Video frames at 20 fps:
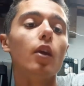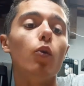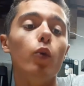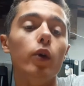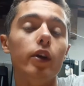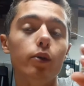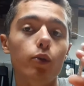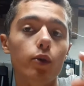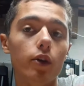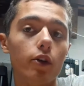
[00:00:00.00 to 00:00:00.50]

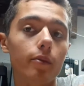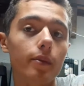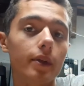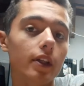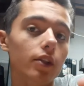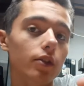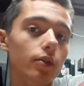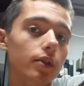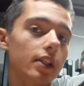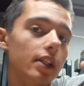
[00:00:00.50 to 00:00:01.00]
We will be
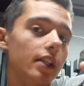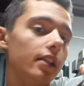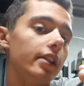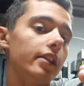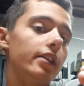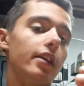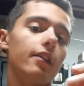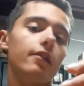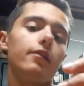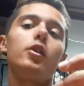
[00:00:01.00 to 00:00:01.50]
using
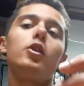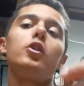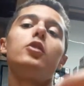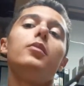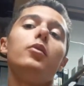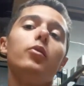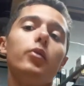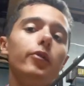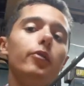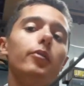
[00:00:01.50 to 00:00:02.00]
these at first,
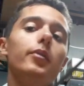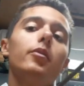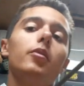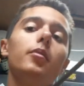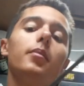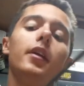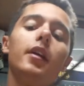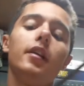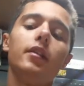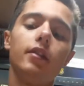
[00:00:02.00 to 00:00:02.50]
but we will be
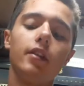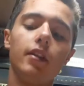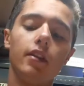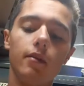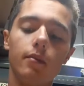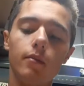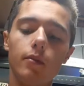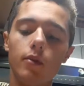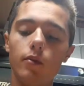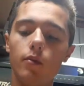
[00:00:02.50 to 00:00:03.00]
replacing
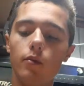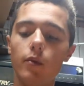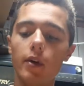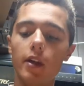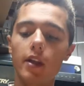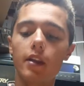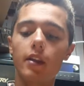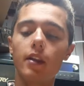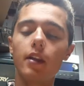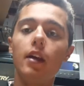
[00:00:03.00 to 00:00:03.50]
them
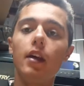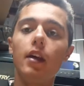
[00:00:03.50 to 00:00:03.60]
with